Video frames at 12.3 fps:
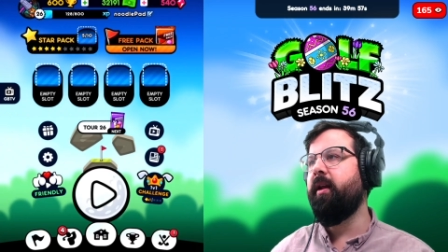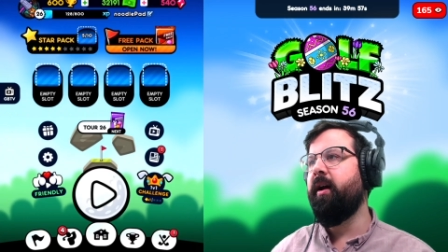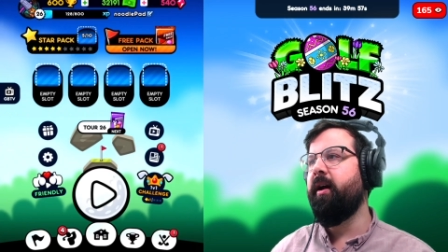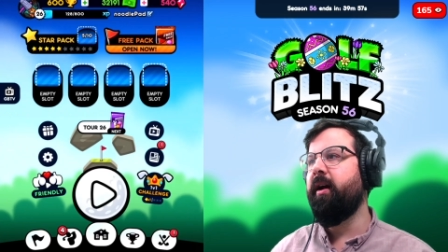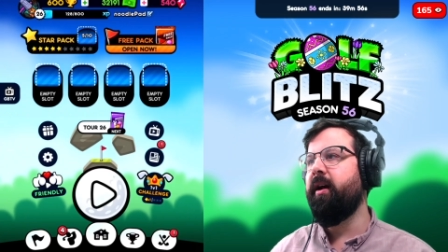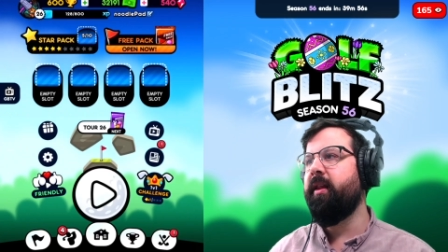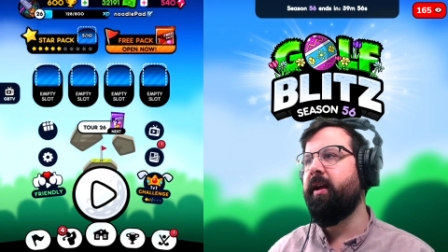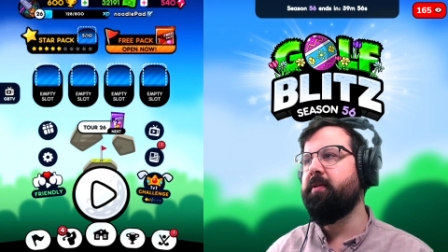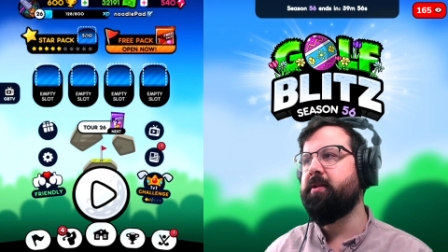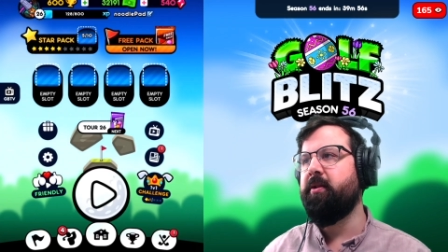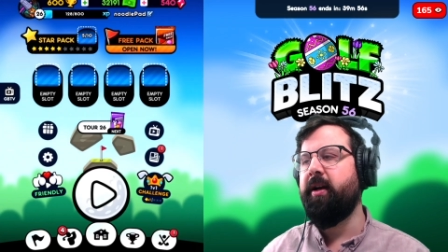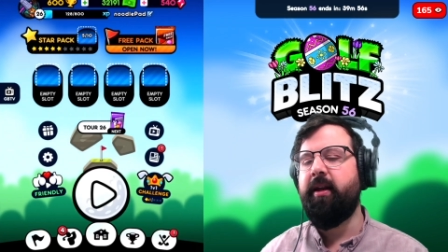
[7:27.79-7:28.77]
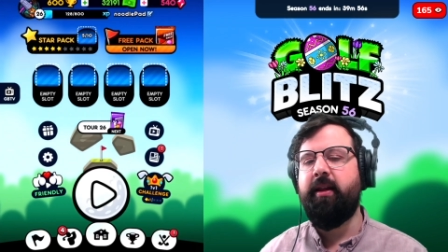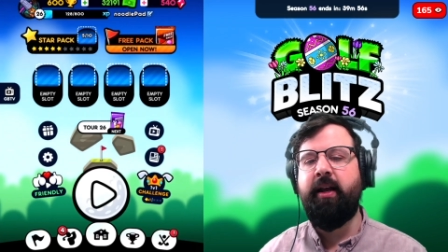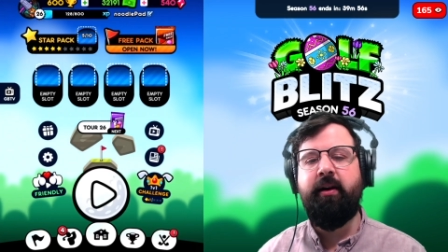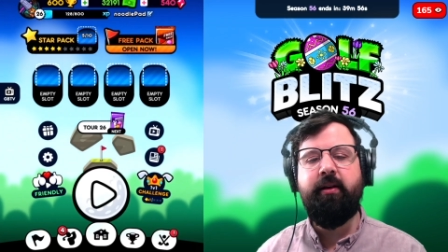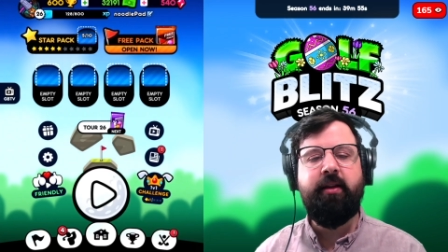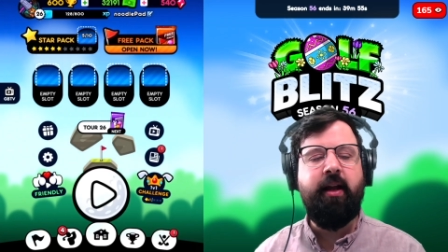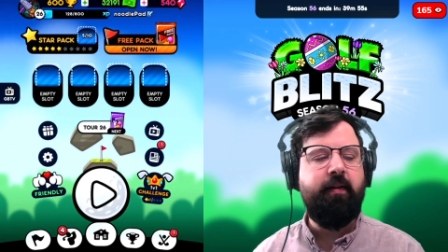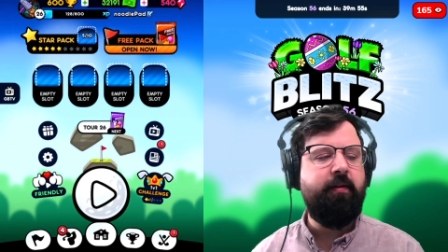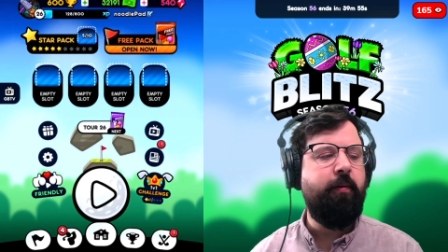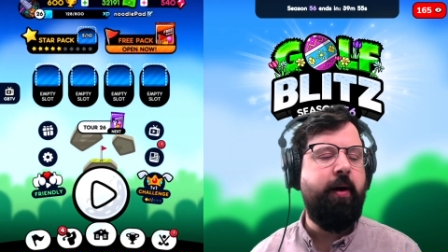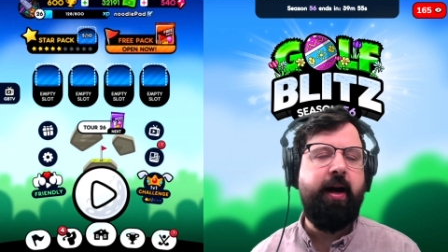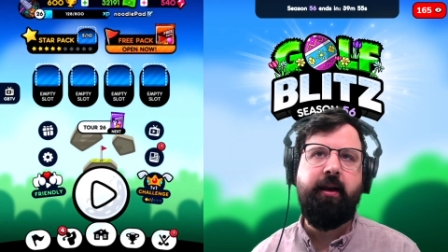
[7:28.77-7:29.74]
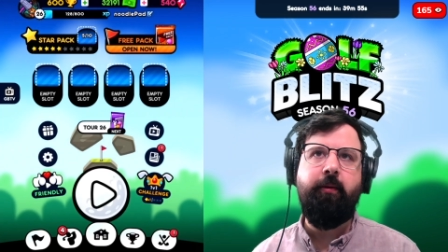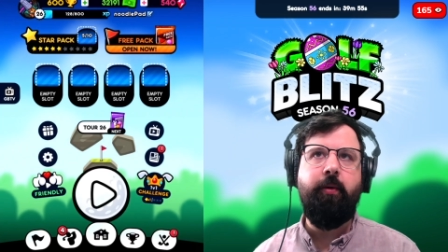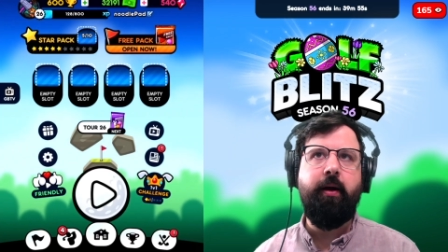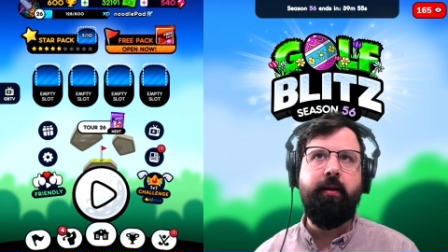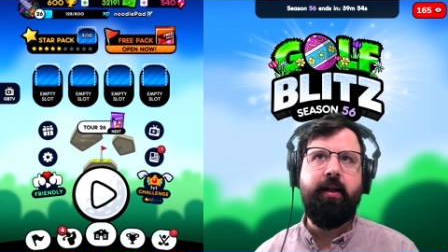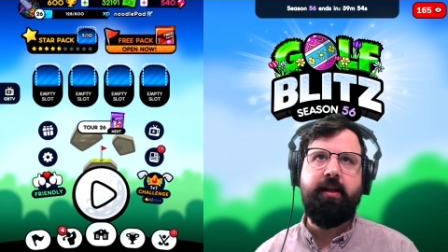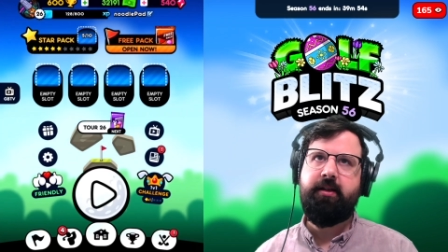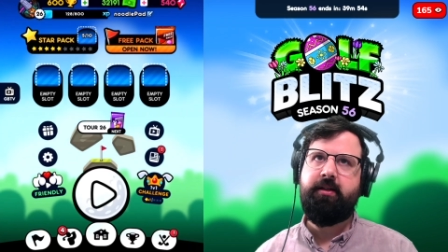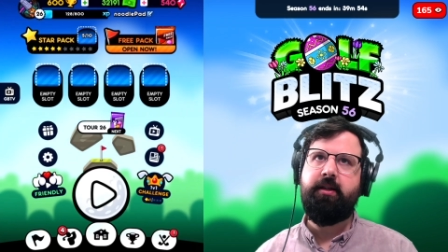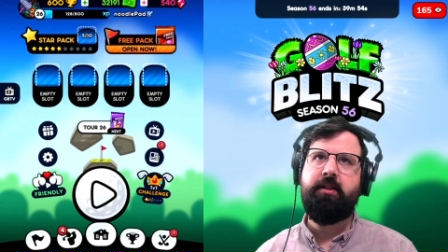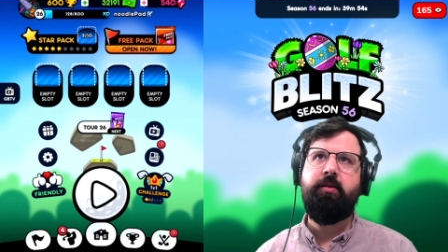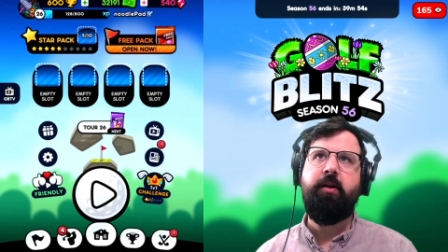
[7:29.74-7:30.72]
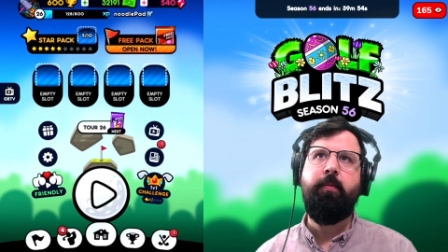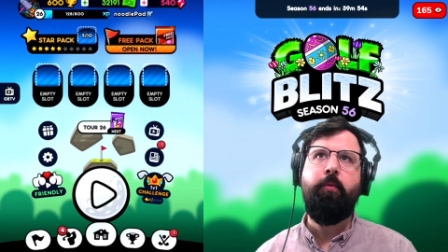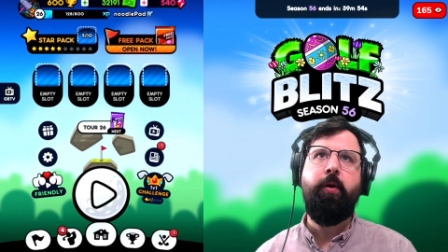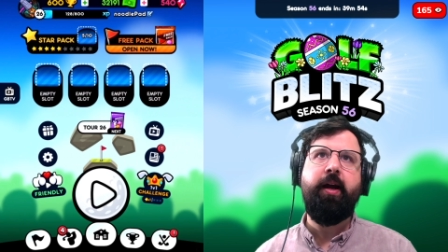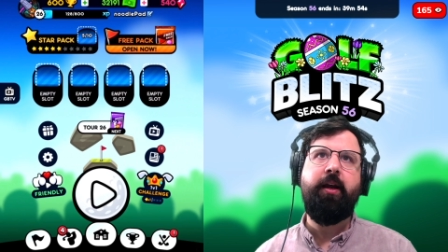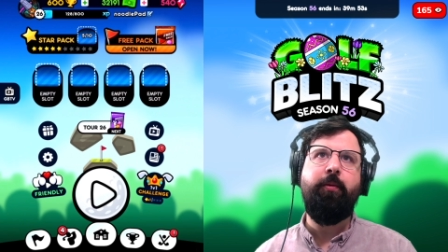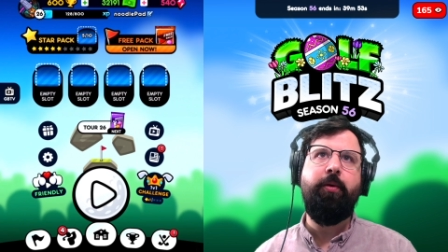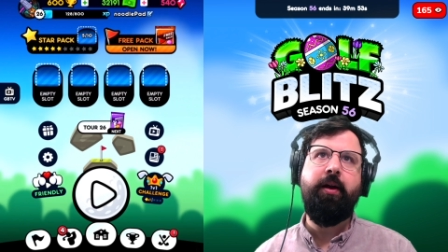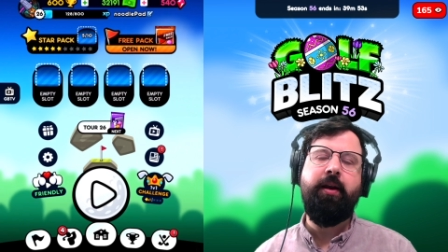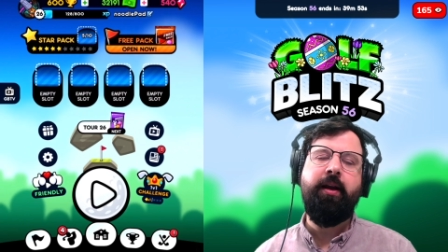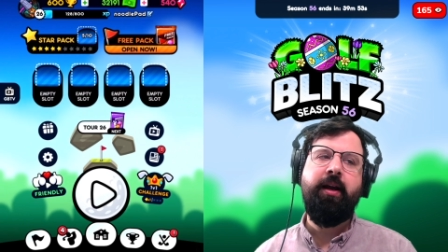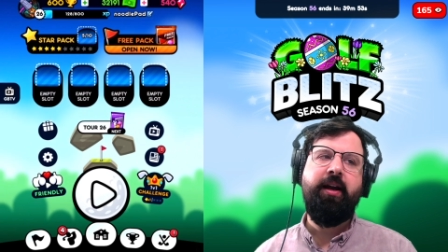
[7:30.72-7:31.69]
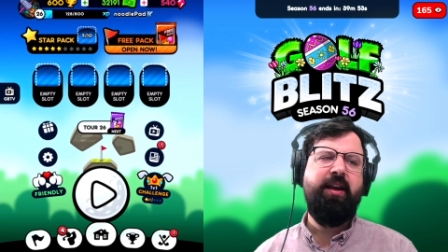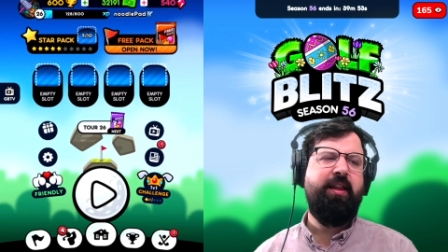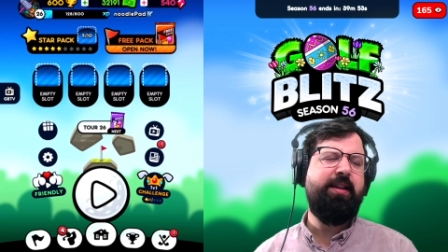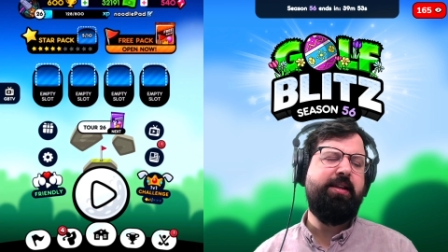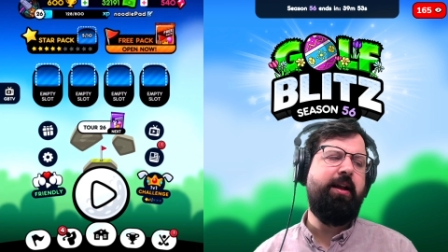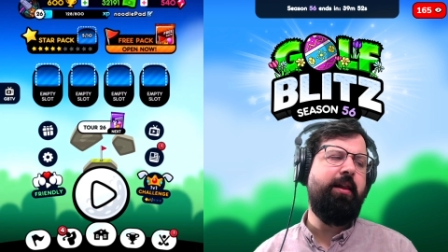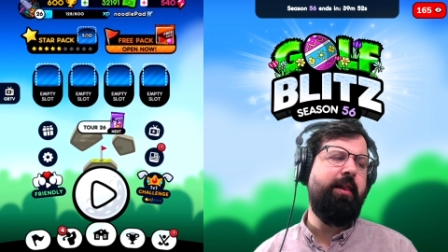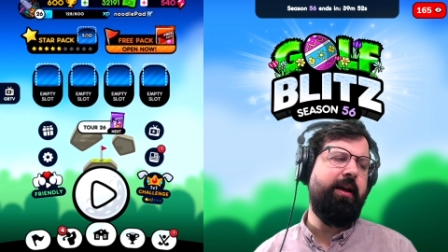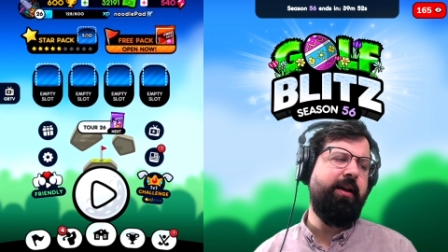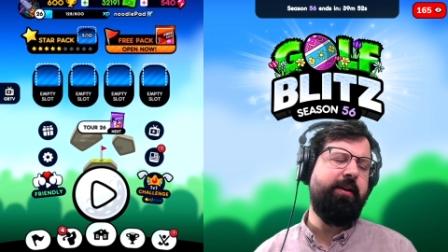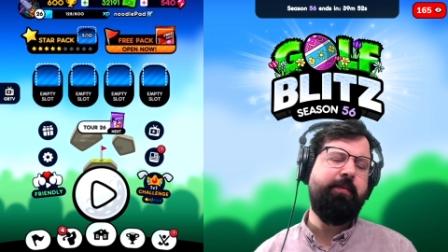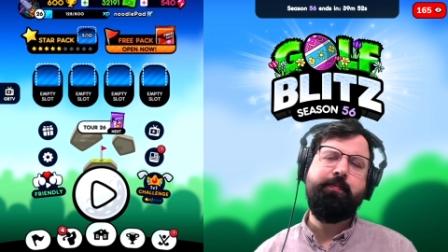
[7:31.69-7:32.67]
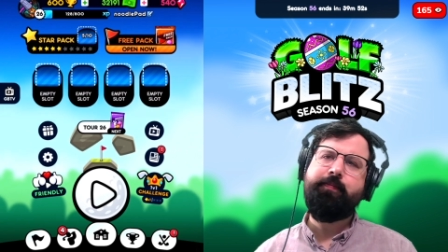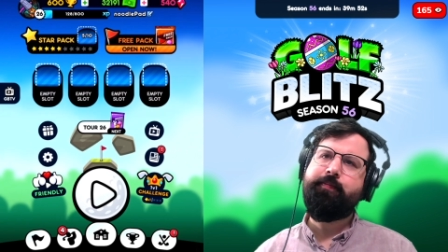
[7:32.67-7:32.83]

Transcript: Uh, that was great. That, that's a wacky one. That's just a straight up wacky one. That's kind of like